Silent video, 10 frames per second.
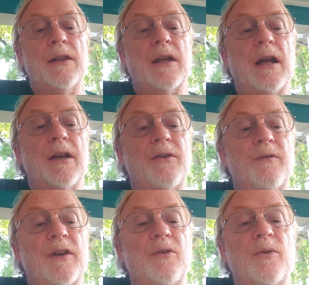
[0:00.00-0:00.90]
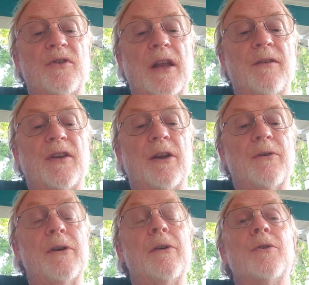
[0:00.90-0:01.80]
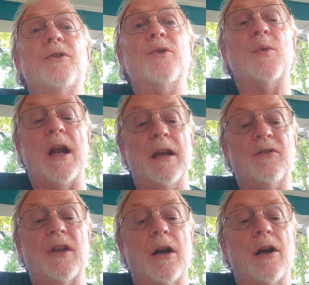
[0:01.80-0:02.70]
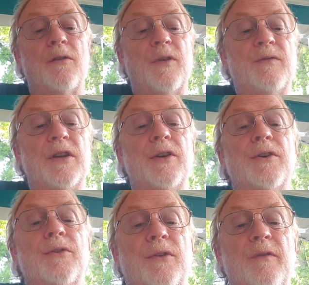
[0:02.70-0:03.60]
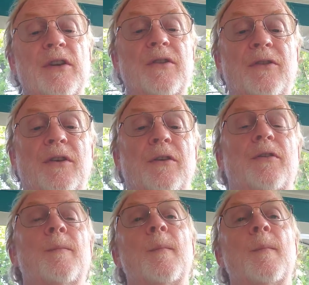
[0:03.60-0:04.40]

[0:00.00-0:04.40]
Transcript: the kinds of victories that have characterized our 50 years of existence.